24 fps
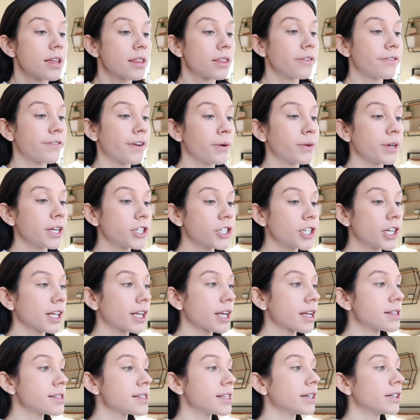the foundation
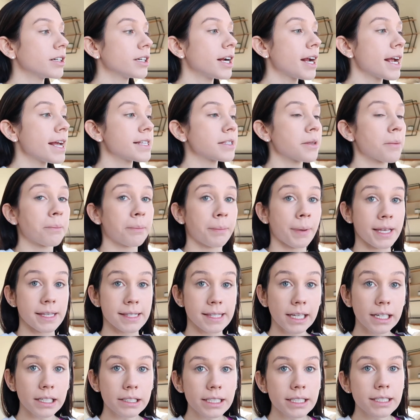and concealer is
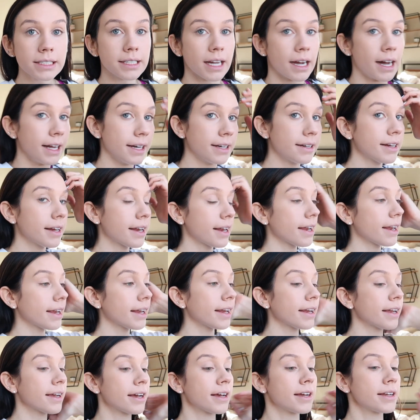basically done,
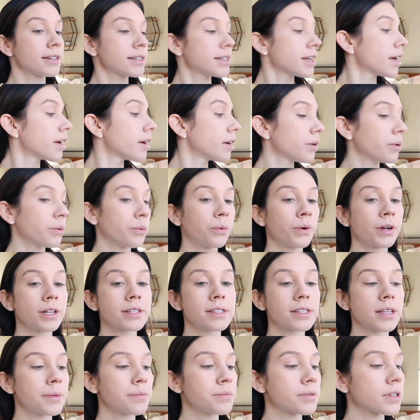and
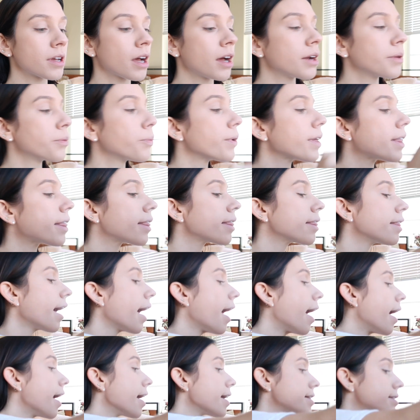once I'm done with
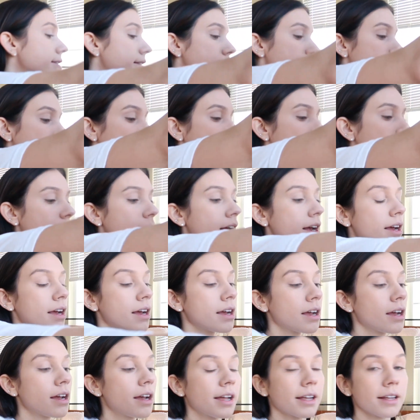that,
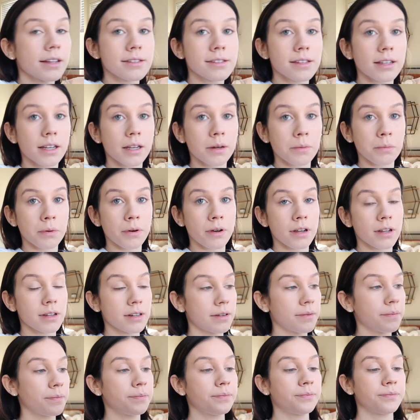I guess I can
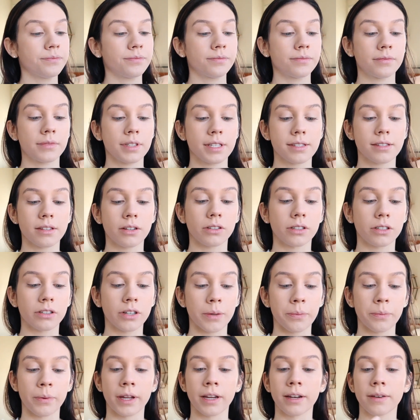put this little
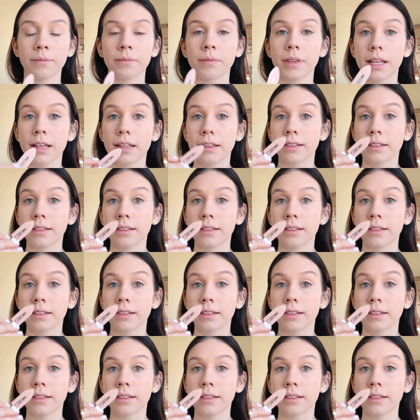clip in.